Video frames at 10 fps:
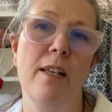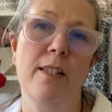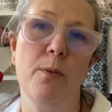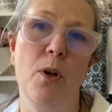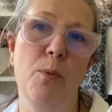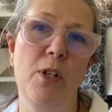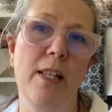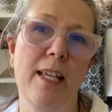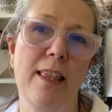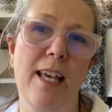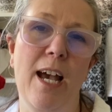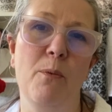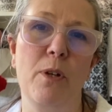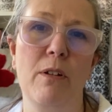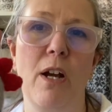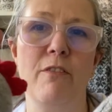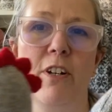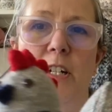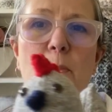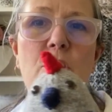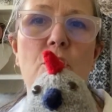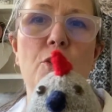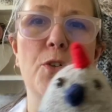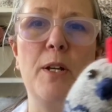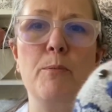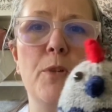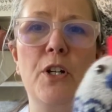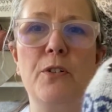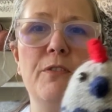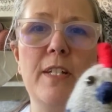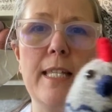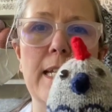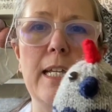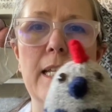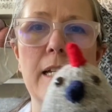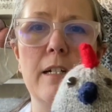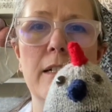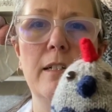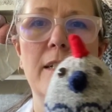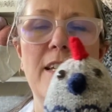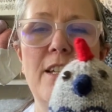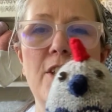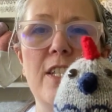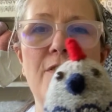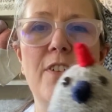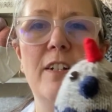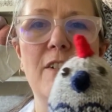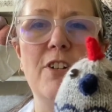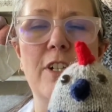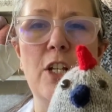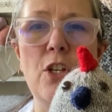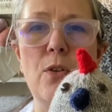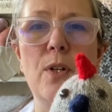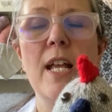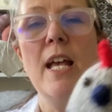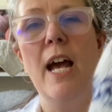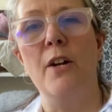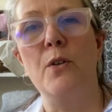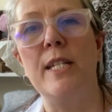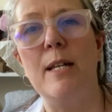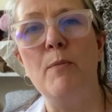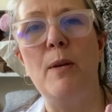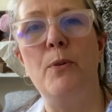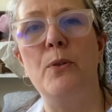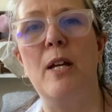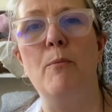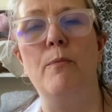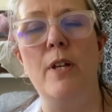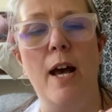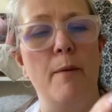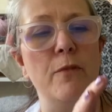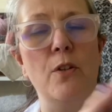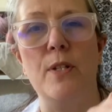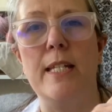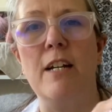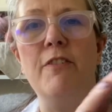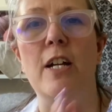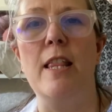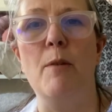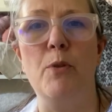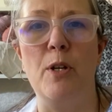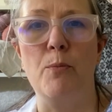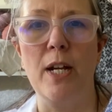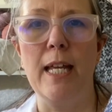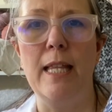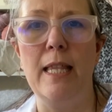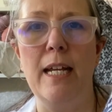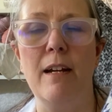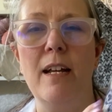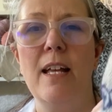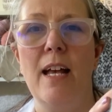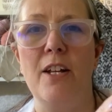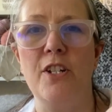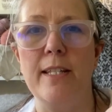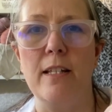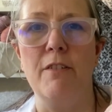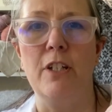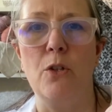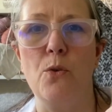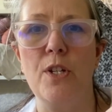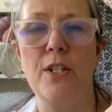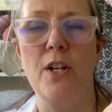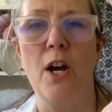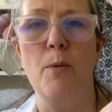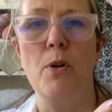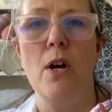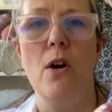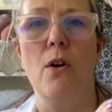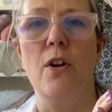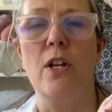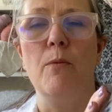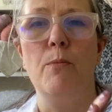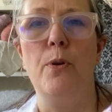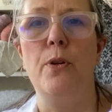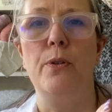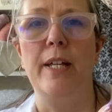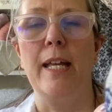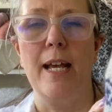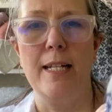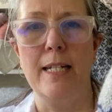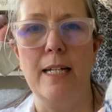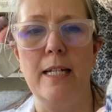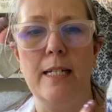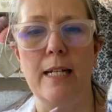So we hope you like that. We are very much enjoying Myrtle visiting here. She's very, very cute. And of course, some people can, you know, stuff her and then put a brick in there, and she's a lovely doorstop. Or you can put, like I did,